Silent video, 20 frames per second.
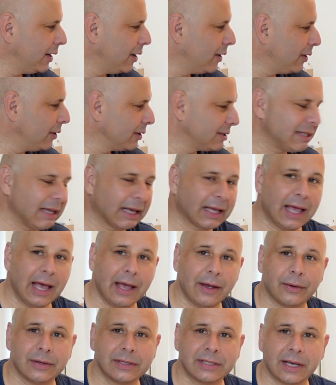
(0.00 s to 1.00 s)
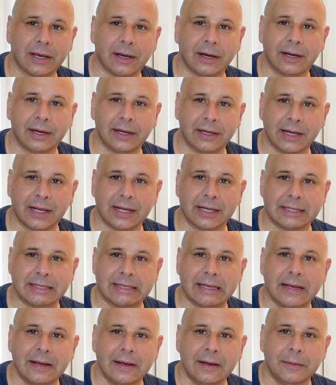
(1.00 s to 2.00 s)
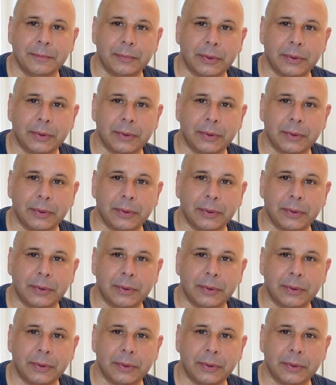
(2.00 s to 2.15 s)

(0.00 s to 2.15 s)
know it looks like chaos here and it is,